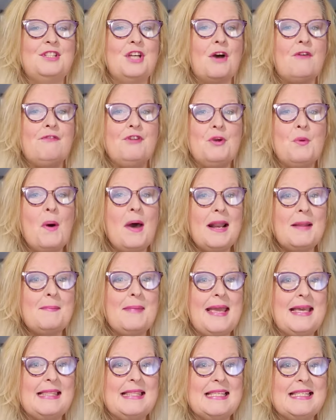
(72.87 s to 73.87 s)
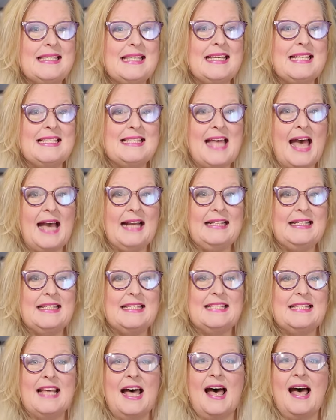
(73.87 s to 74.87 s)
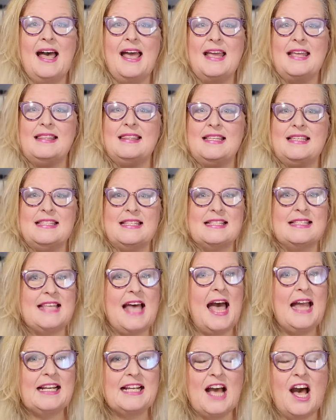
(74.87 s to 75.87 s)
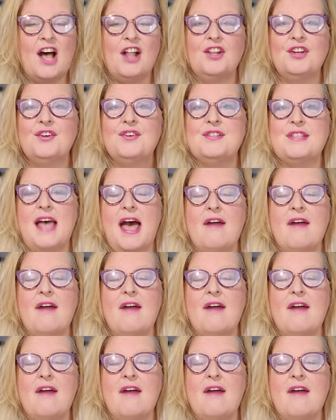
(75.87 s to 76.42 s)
So if you want to make this exact design, these exact colors,